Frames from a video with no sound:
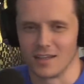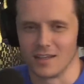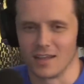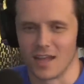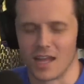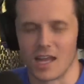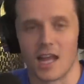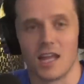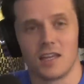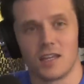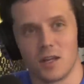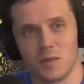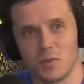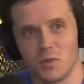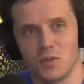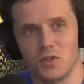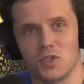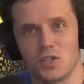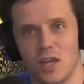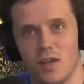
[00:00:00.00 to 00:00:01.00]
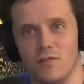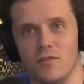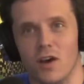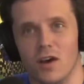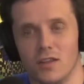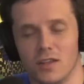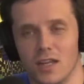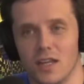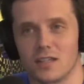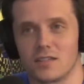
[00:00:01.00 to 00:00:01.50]
And I ended up doing
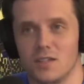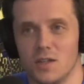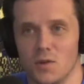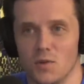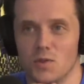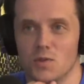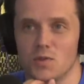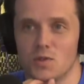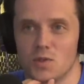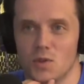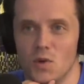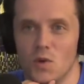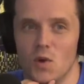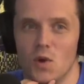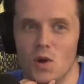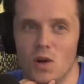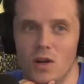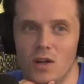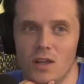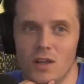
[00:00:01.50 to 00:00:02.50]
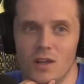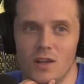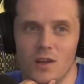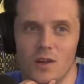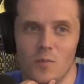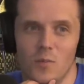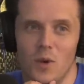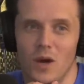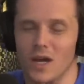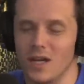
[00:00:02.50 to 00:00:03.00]
JFL the next year, which was cool.
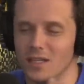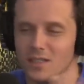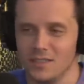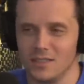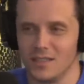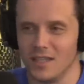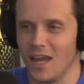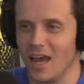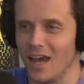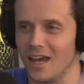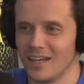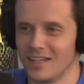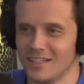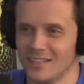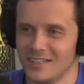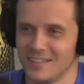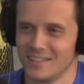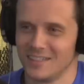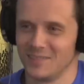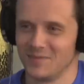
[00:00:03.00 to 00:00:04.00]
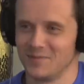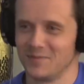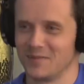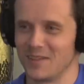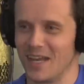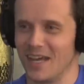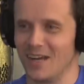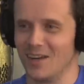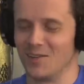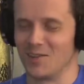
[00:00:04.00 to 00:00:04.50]
But yeah,
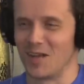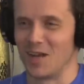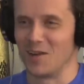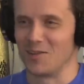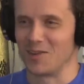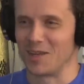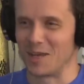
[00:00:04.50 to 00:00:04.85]
I don't think.